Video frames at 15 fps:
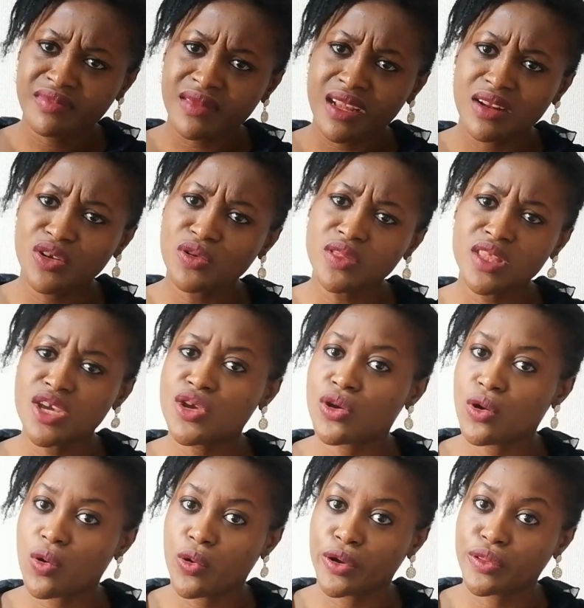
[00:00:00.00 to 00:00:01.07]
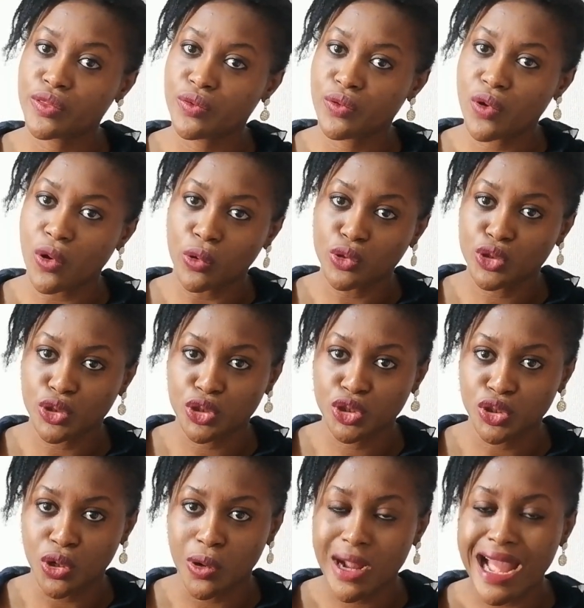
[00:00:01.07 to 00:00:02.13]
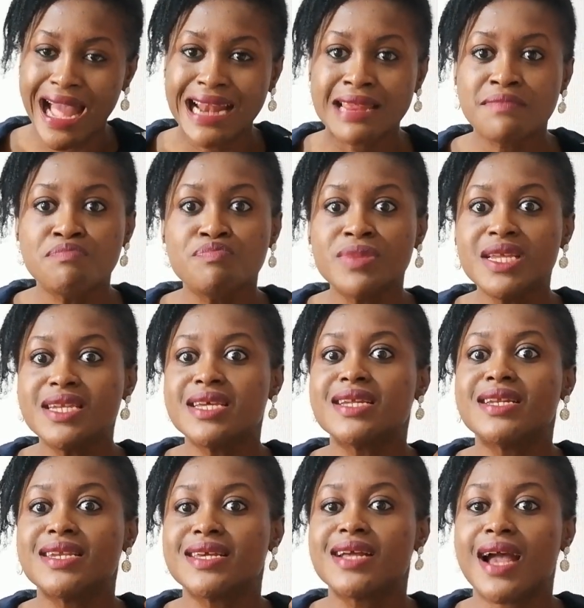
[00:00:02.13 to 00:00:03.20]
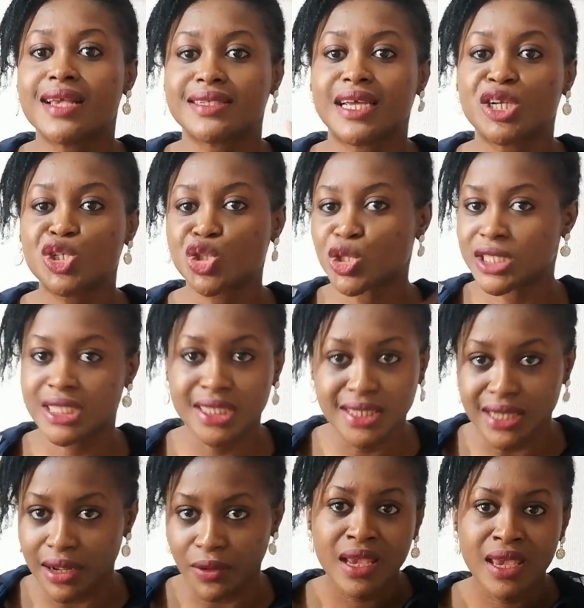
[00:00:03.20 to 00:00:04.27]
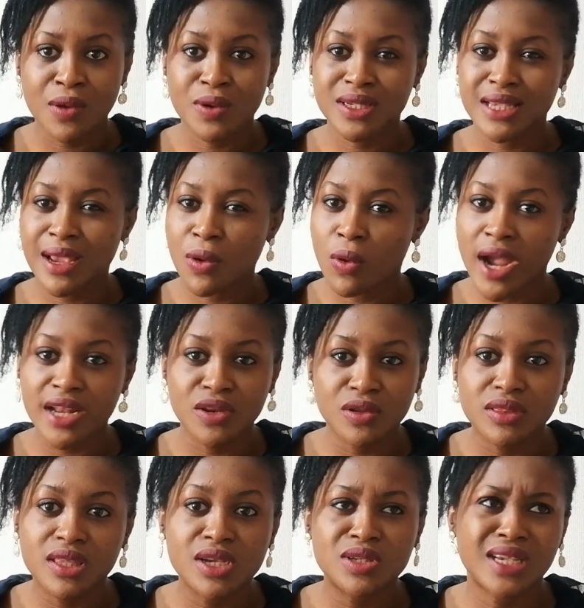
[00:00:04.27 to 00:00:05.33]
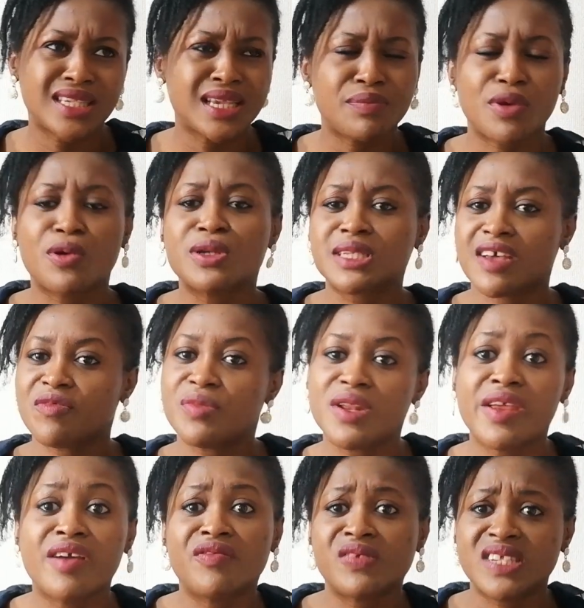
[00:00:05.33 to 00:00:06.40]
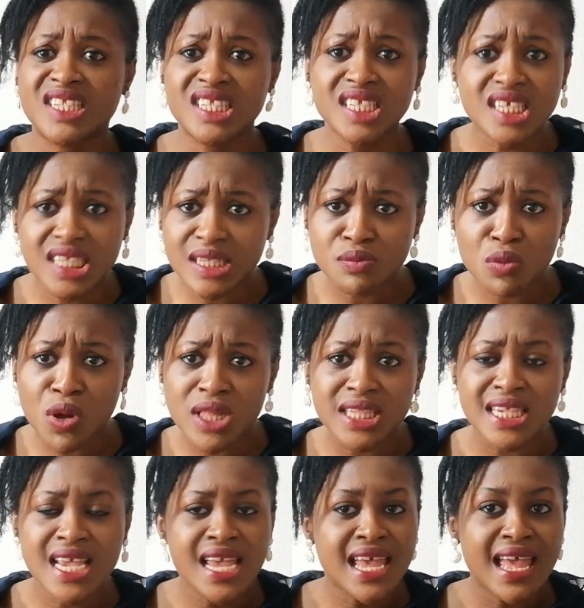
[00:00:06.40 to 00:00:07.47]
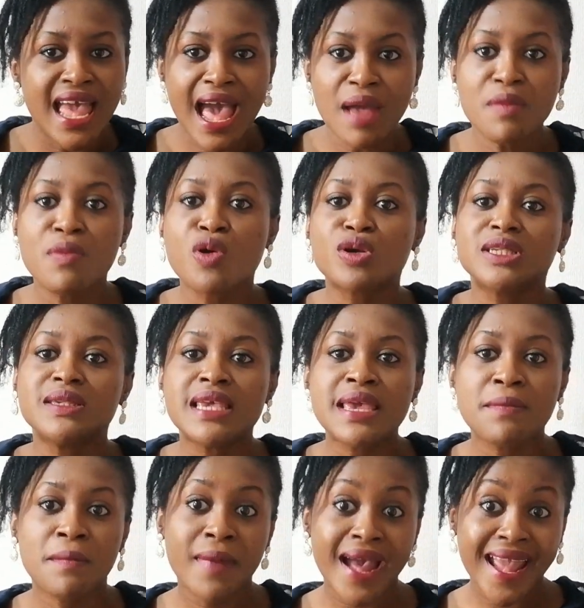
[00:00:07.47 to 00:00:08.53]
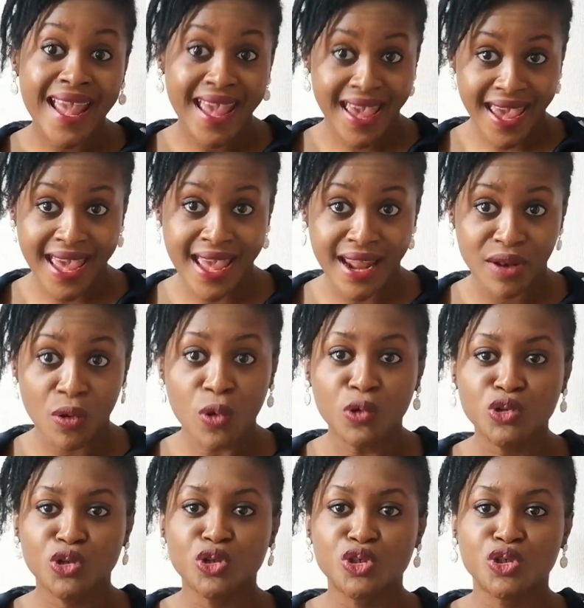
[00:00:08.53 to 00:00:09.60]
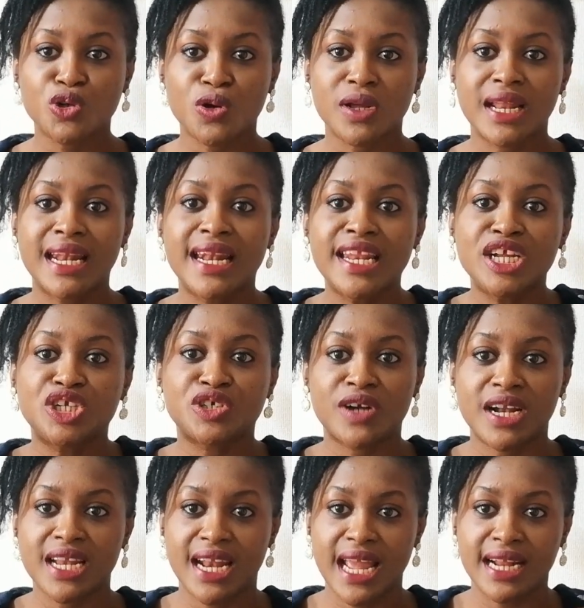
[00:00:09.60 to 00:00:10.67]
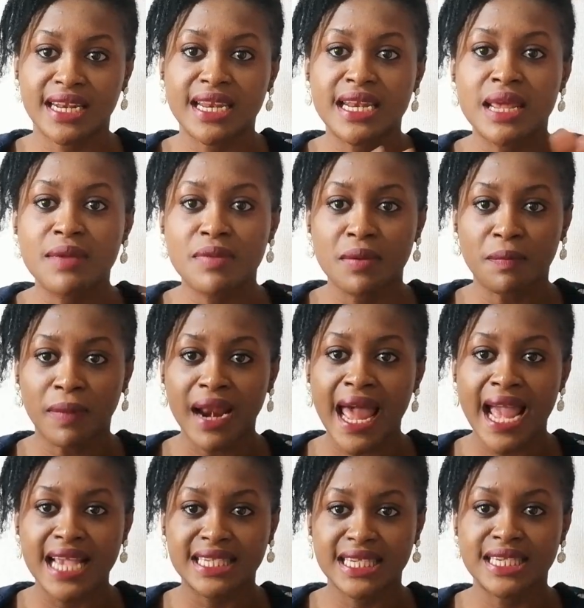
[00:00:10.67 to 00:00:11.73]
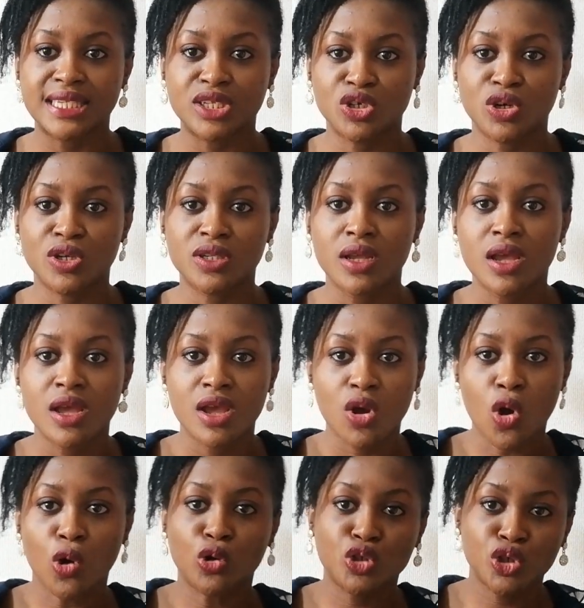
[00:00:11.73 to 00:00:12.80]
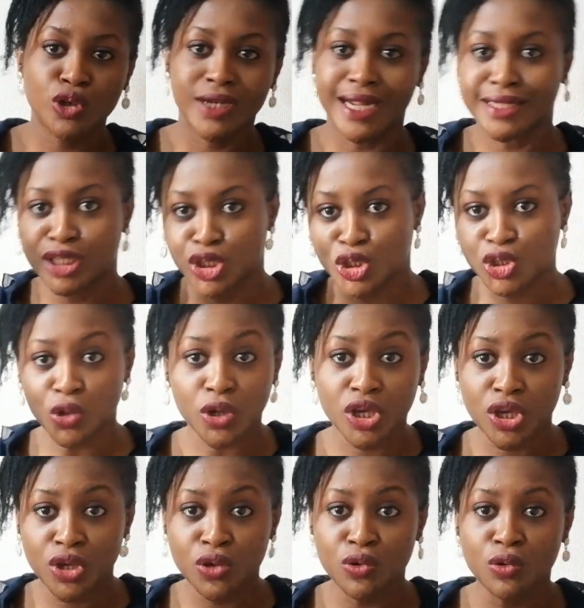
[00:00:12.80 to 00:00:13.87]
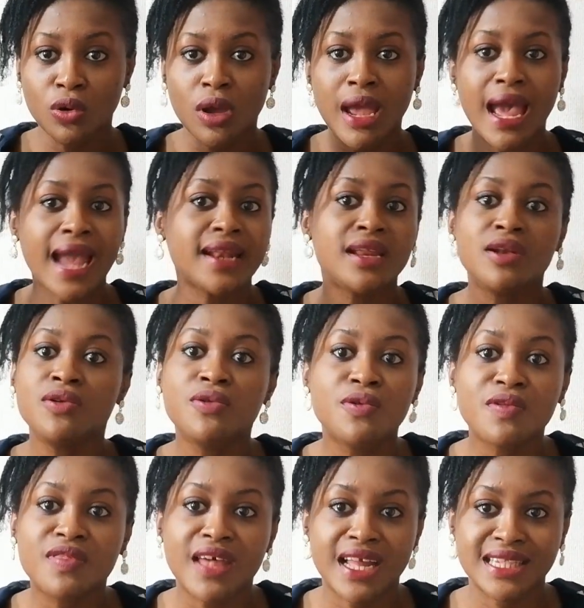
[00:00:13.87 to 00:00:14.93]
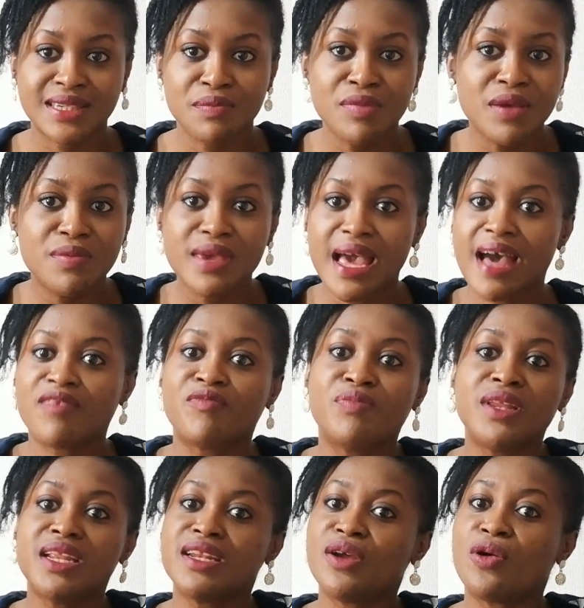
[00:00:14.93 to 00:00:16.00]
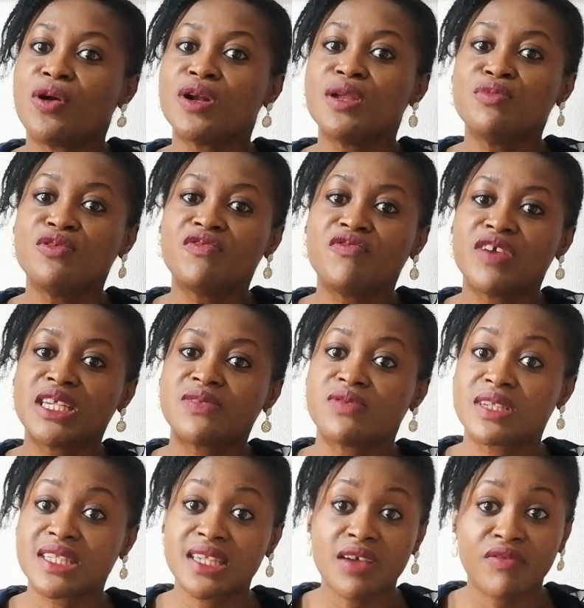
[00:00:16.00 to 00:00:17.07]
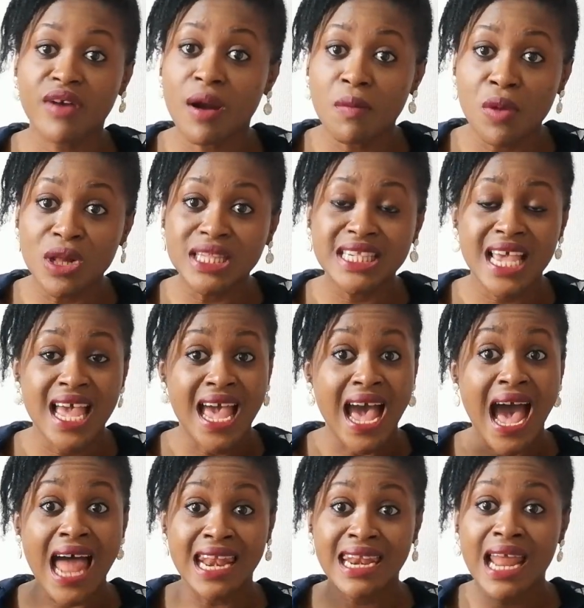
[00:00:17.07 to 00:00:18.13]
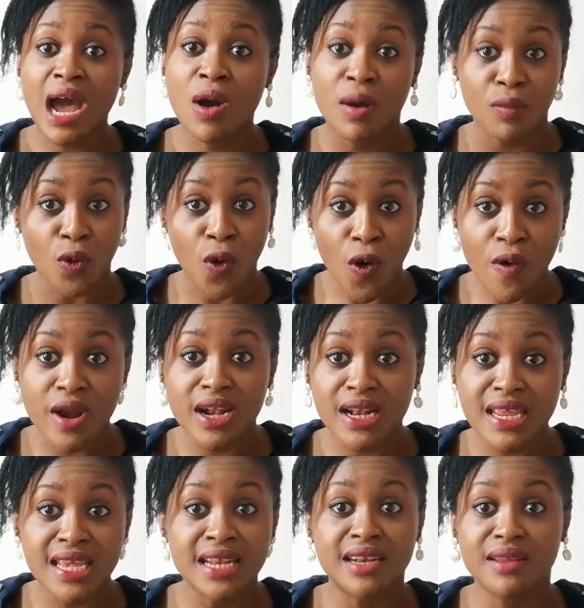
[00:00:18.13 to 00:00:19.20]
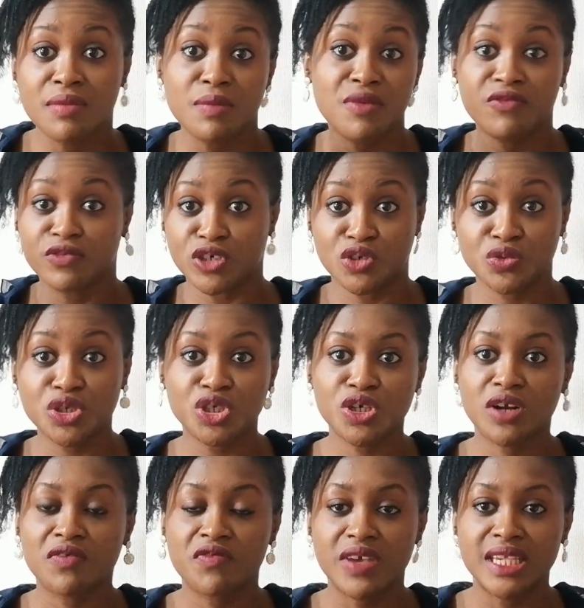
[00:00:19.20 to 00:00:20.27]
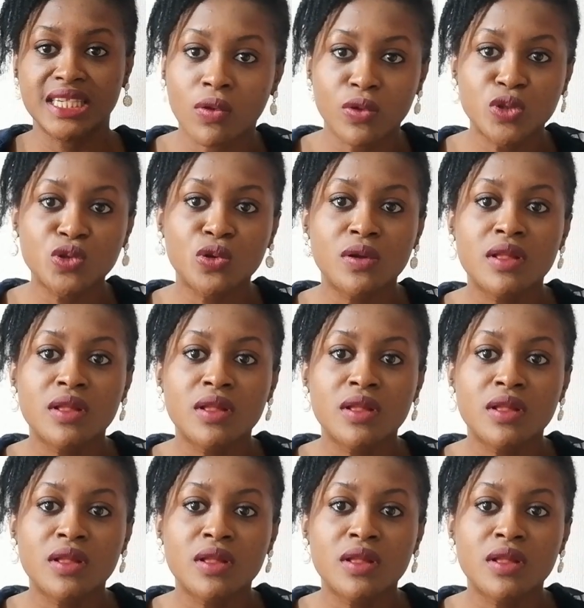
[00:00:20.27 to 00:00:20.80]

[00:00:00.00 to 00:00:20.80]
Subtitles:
do you think you're going through culture shock?" And immediately, guys, I shut it down. He was like, "Why do you think so?" I said, "Because I've been here for 6 months." Because in my head, culture shock, literally, like the name implies, is just culture that is shocking you. I didn't know that maybe I've been in the honeymoon phase for several months and now I'm currently in the maybe frustration phase. So